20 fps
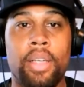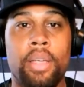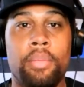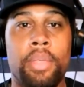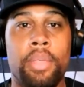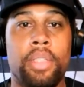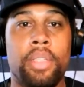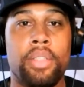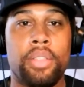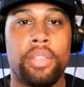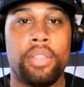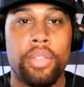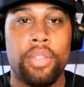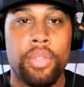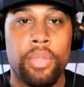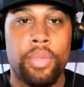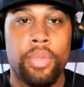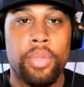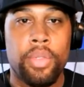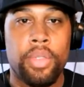because
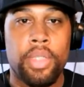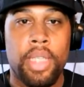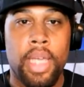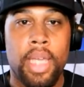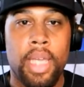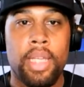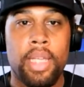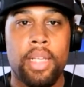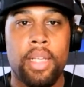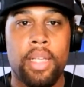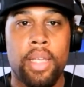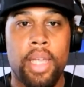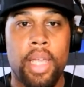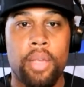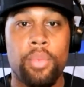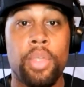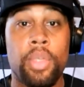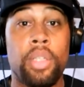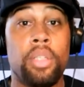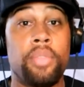you can
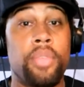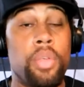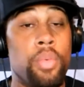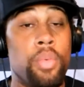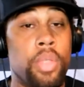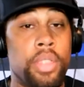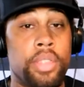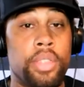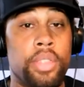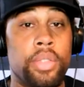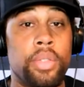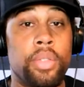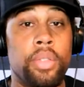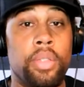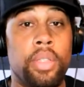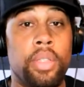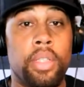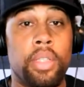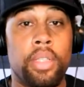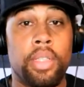and will, if you want to,
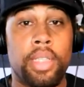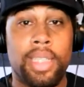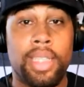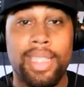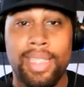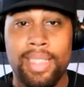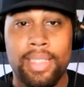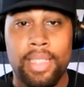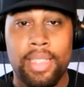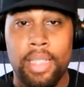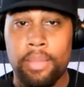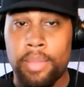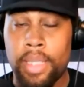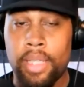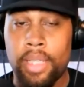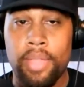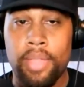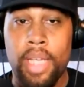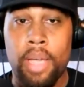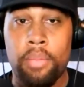get the same thing,
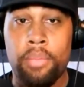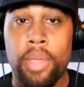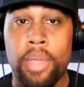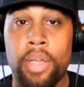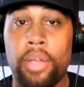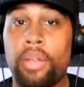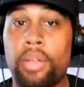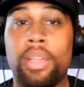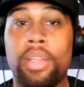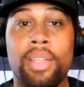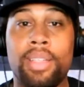if not better.